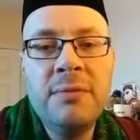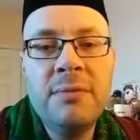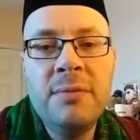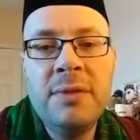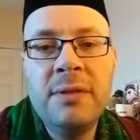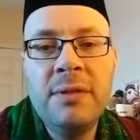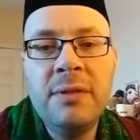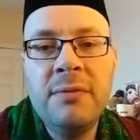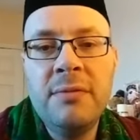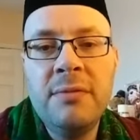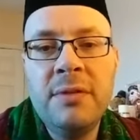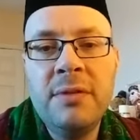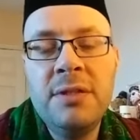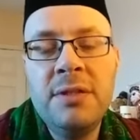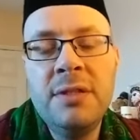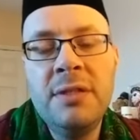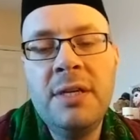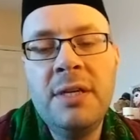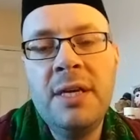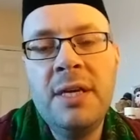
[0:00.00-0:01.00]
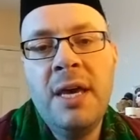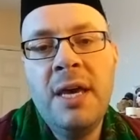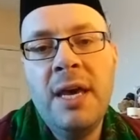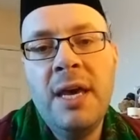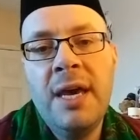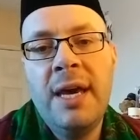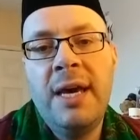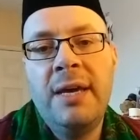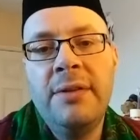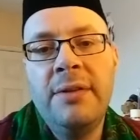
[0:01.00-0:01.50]
within the religion,
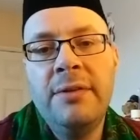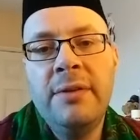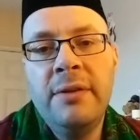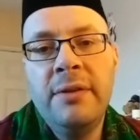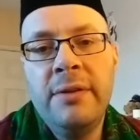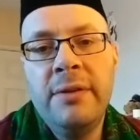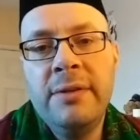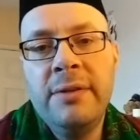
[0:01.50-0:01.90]
and others